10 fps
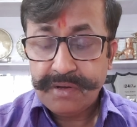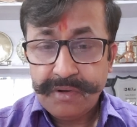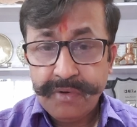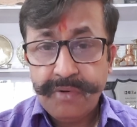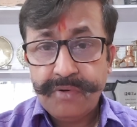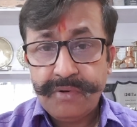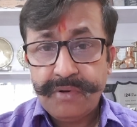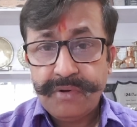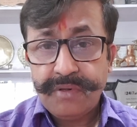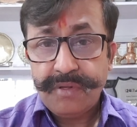
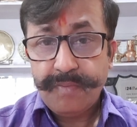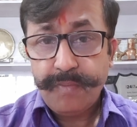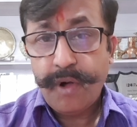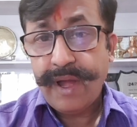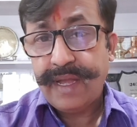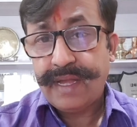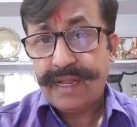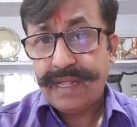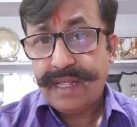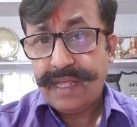known point
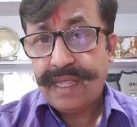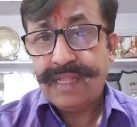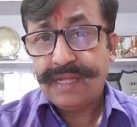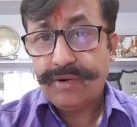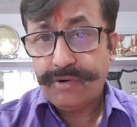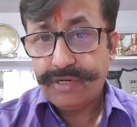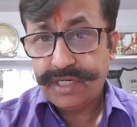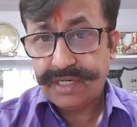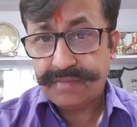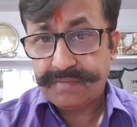in the
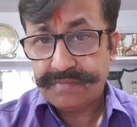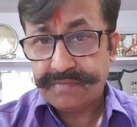ocean,